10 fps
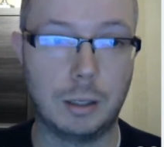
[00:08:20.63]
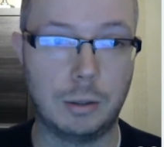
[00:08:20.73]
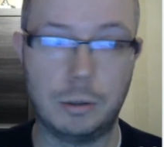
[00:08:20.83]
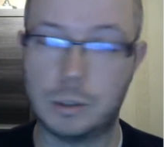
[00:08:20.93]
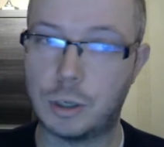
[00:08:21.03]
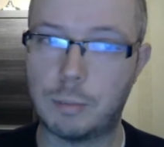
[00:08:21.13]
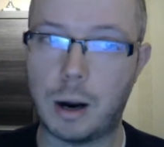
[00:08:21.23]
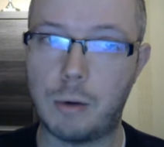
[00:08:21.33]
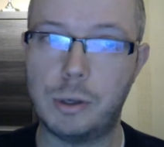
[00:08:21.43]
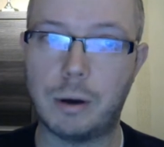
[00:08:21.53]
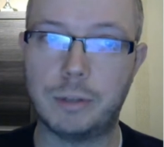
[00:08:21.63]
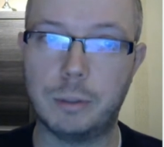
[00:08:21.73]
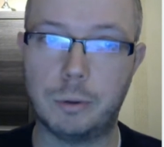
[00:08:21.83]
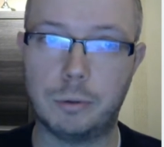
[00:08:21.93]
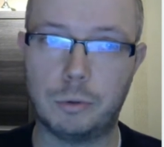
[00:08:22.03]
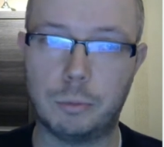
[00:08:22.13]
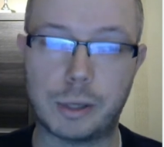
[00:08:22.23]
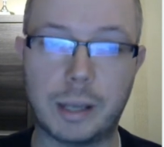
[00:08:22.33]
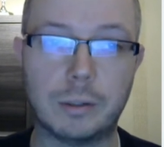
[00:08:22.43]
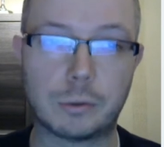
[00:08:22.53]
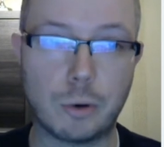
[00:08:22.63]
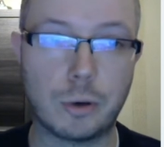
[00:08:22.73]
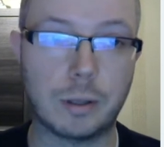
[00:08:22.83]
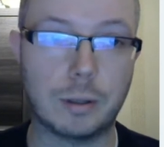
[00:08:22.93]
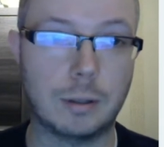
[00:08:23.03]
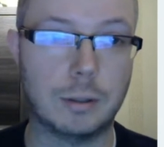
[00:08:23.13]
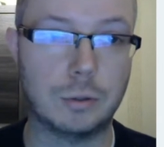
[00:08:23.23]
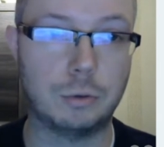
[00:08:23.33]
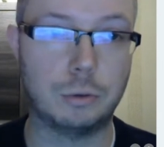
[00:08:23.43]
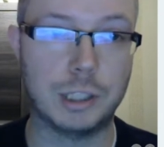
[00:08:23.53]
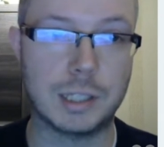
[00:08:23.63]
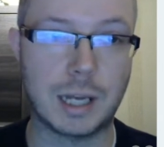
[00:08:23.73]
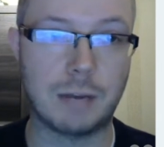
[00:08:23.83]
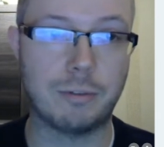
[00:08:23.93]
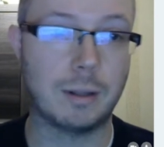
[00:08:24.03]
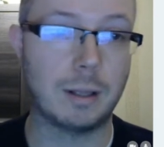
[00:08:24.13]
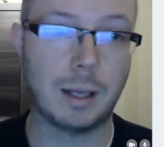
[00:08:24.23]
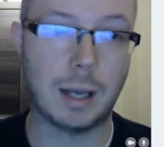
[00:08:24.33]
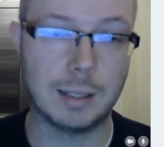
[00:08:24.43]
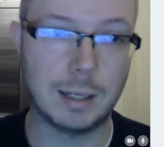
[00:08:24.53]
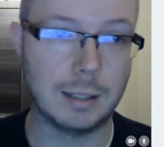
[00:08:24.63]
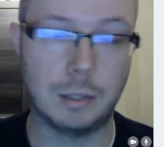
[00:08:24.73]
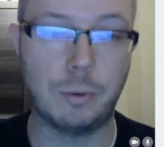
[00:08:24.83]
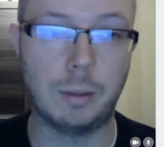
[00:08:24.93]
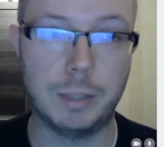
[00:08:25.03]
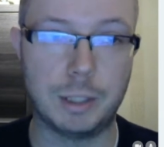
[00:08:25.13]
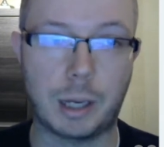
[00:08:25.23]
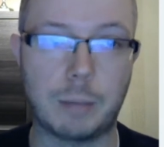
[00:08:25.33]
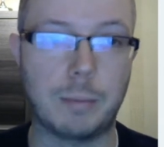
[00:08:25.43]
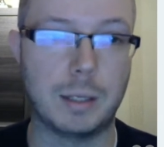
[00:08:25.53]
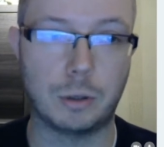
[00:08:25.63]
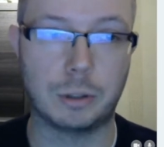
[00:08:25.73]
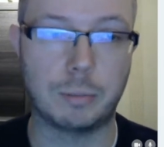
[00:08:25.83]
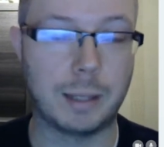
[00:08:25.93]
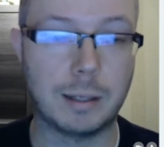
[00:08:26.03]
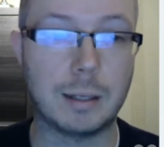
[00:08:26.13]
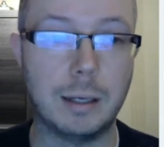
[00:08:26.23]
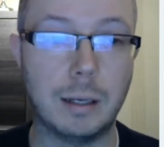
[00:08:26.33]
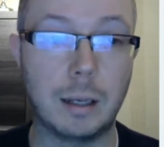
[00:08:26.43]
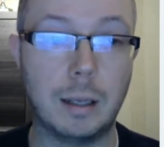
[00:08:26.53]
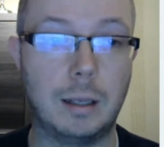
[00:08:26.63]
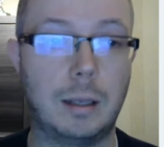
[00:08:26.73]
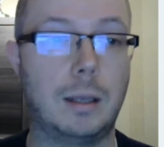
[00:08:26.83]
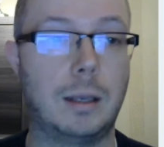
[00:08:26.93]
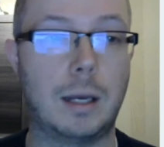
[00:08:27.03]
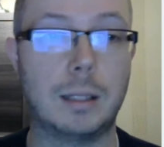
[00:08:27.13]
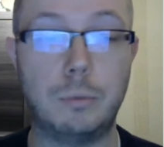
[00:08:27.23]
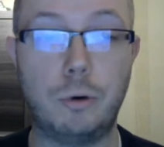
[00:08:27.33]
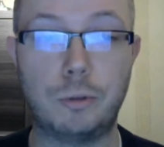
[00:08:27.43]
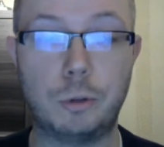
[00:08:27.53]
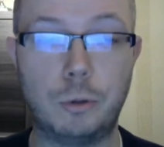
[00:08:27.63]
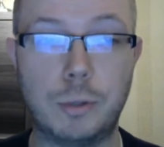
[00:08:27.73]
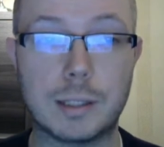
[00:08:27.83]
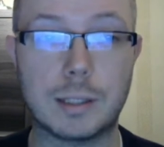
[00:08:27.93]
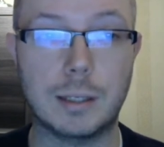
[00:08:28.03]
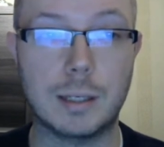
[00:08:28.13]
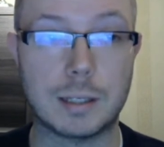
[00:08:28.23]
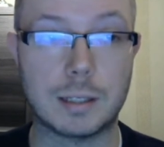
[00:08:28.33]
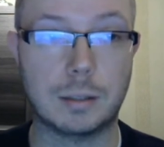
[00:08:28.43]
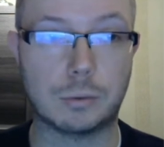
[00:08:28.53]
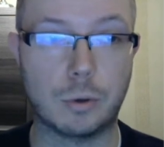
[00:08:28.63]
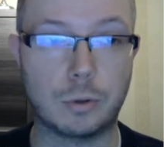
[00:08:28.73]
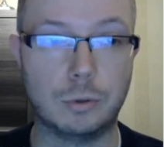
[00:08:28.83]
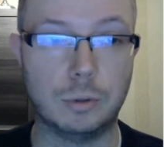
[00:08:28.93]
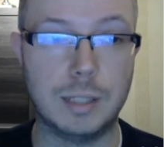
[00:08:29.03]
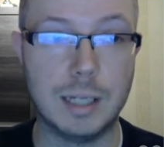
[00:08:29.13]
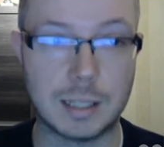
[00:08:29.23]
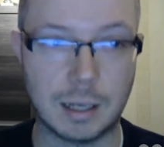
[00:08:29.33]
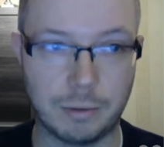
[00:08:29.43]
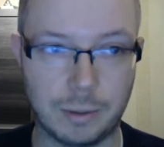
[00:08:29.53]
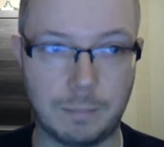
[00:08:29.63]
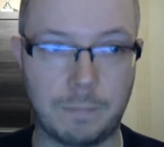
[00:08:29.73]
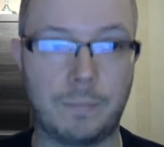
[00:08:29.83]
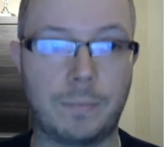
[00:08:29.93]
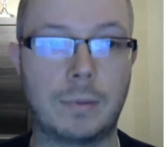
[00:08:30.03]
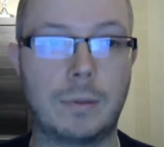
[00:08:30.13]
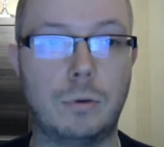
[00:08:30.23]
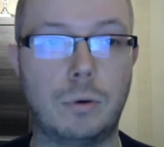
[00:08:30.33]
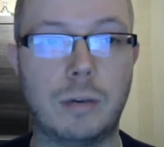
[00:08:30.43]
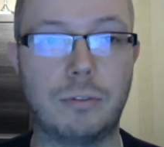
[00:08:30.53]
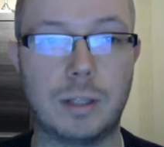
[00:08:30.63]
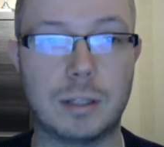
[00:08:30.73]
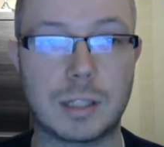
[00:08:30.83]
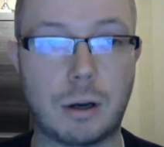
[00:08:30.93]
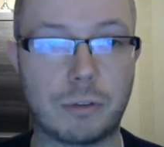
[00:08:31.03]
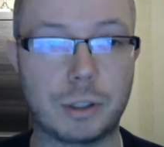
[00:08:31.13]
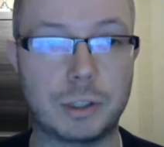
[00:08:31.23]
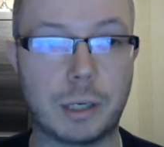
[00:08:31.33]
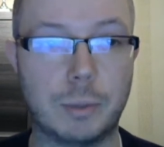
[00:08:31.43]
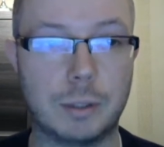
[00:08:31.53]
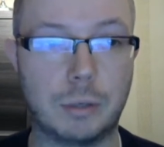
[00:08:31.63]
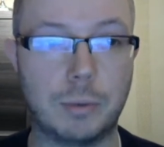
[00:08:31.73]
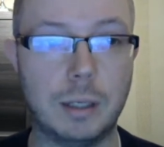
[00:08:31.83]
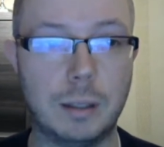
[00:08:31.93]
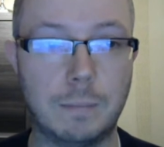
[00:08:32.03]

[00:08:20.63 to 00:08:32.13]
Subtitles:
Somehow you have to bring the rook to g7, and then it will be checkmate automatically. And the move to do it is rook to d7. You give a discover check with the queen.